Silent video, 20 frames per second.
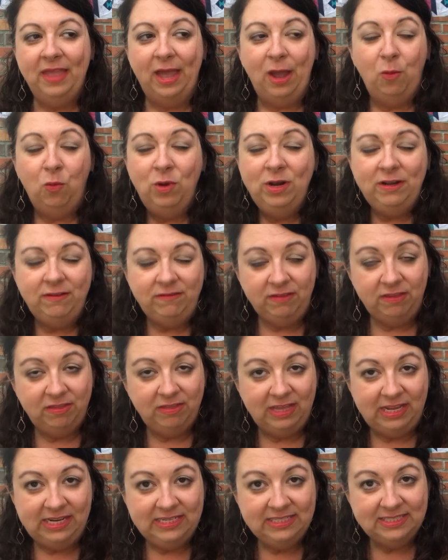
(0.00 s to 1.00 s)
one of the
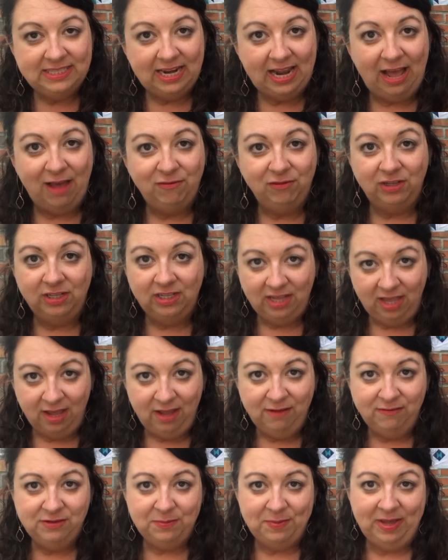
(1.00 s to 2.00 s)
things that I've
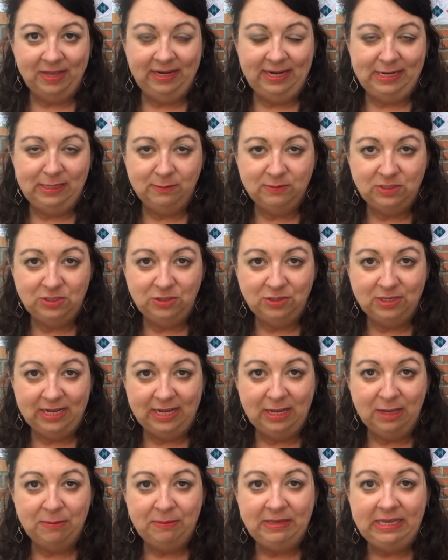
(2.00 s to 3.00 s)
loved about
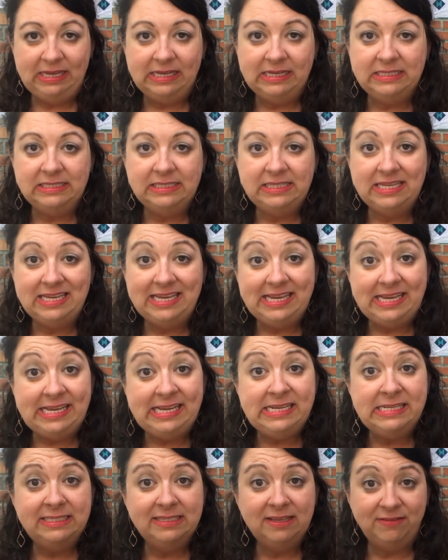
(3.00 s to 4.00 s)
Amsterdam is the
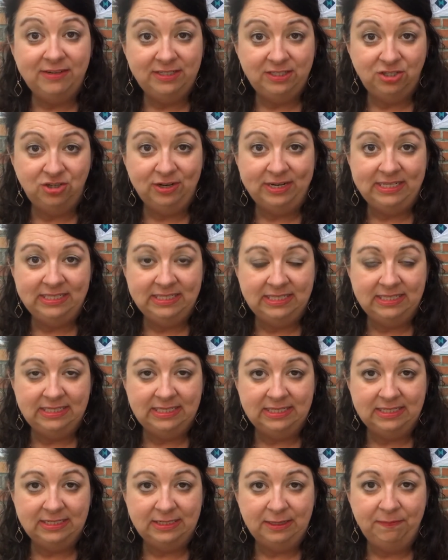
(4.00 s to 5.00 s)
ease of its transit
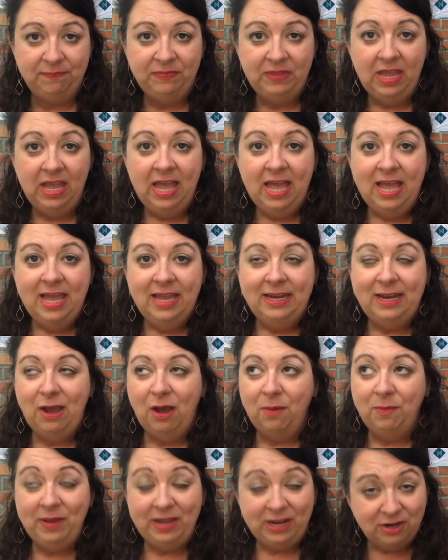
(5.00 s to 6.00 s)
system. Now,
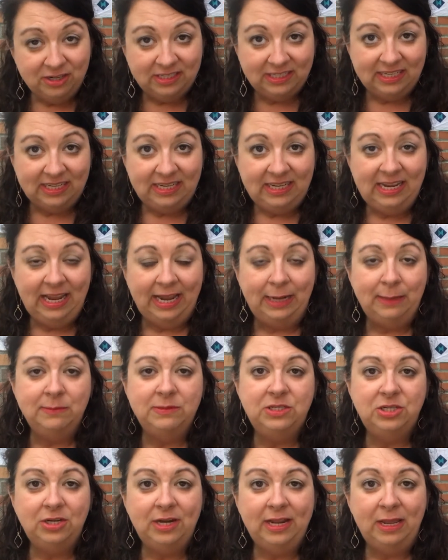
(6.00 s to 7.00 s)
apparently
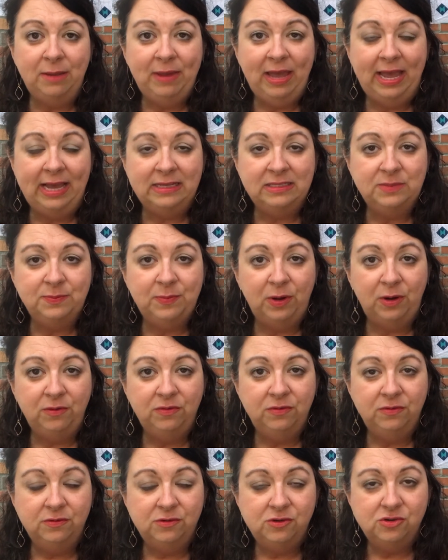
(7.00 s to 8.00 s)
Amsterdam has
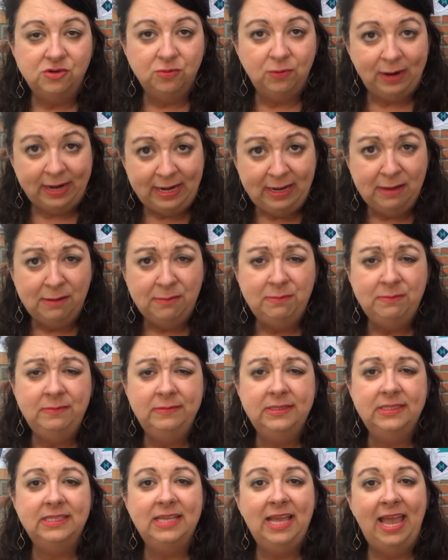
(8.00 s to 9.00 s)
both
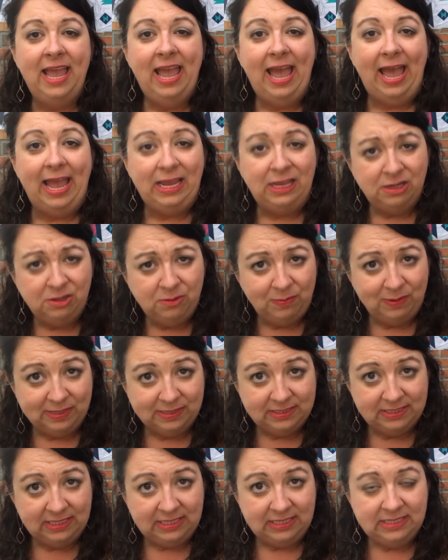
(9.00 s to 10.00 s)
trams and
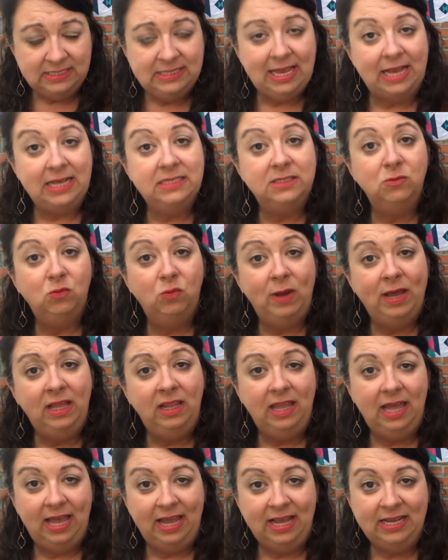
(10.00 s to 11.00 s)
buses as
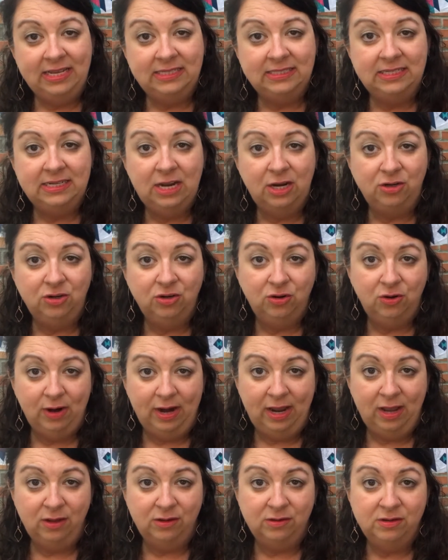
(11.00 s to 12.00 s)
well as an
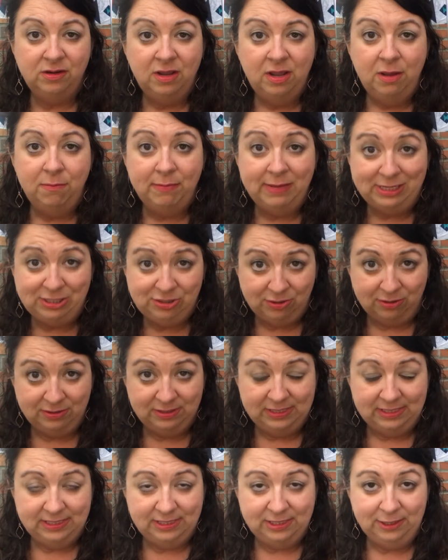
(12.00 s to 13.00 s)
underground metro
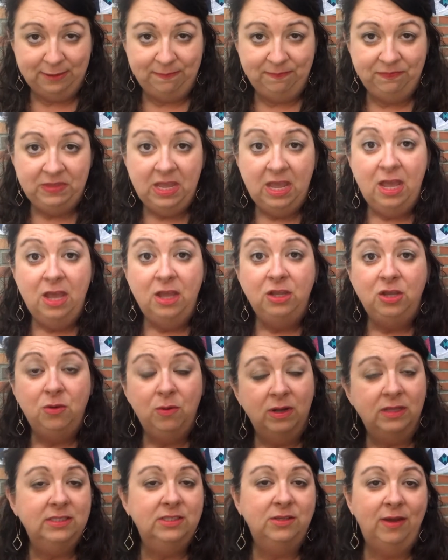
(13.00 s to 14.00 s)
system.
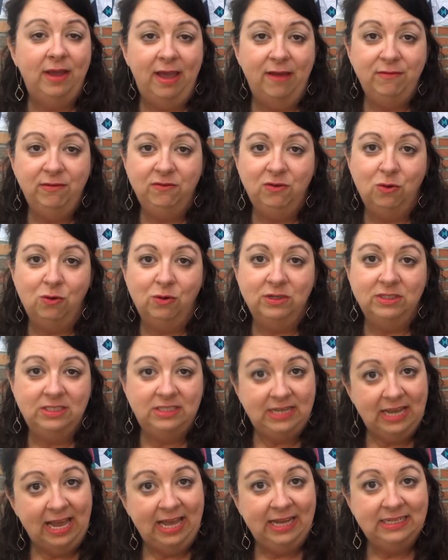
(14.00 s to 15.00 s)
You also have, of course,
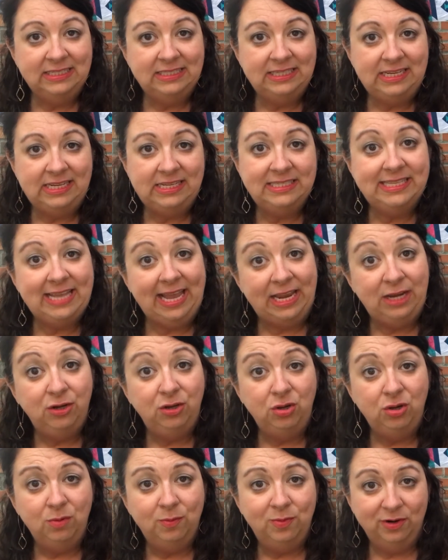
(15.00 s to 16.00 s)
taxis and
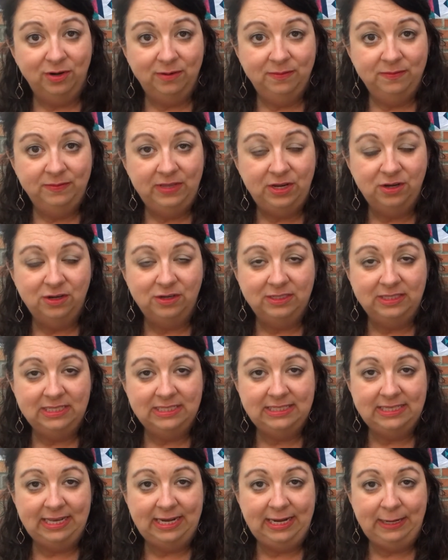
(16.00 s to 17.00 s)
Uber here in the
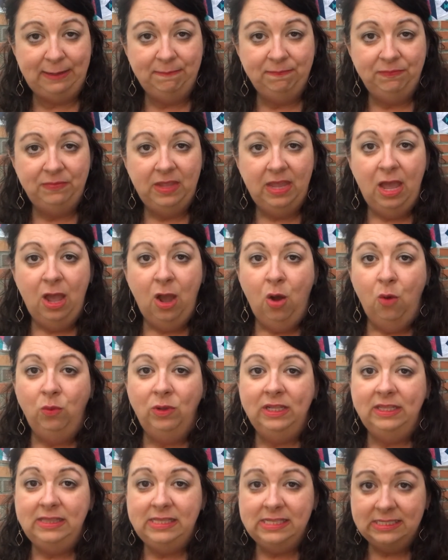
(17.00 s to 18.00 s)
city.
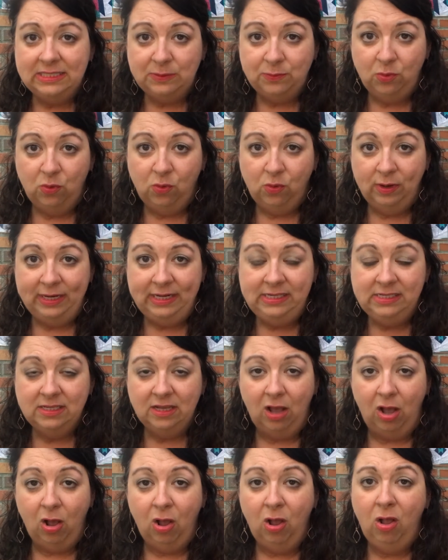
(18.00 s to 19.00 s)
Well, at this point,
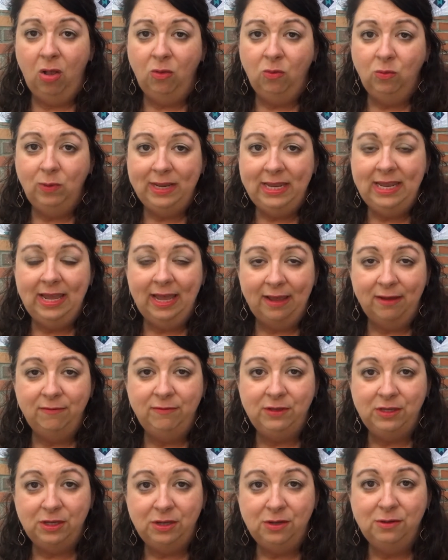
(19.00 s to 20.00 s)
all we have
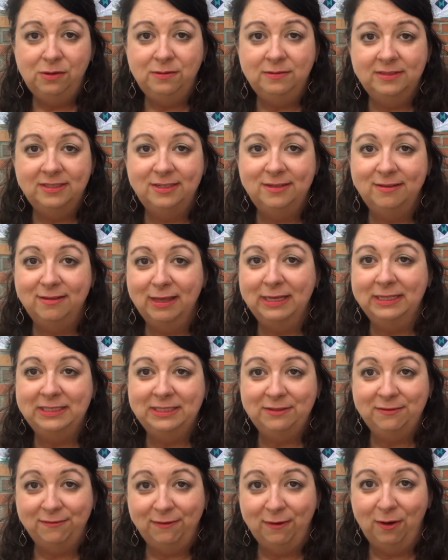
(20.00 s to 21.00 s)
used
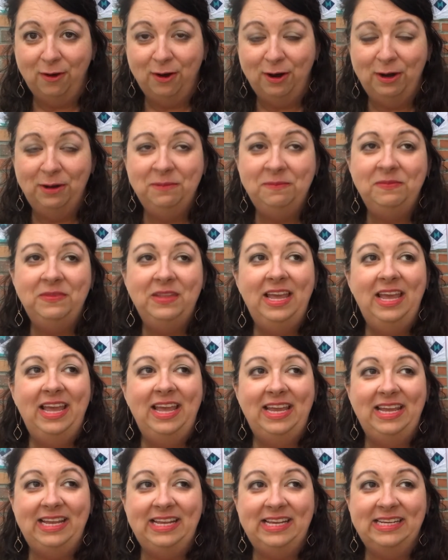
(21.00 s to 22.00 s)
thus far
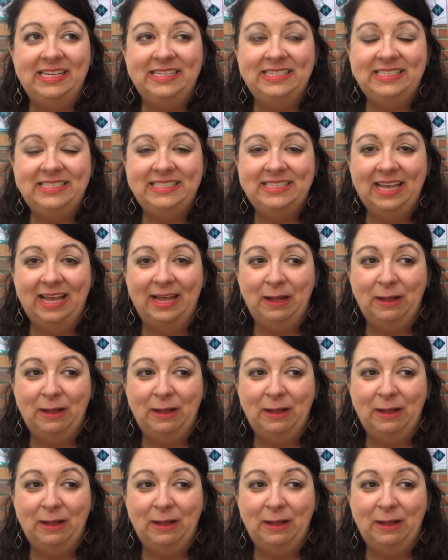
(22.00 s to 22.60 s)
is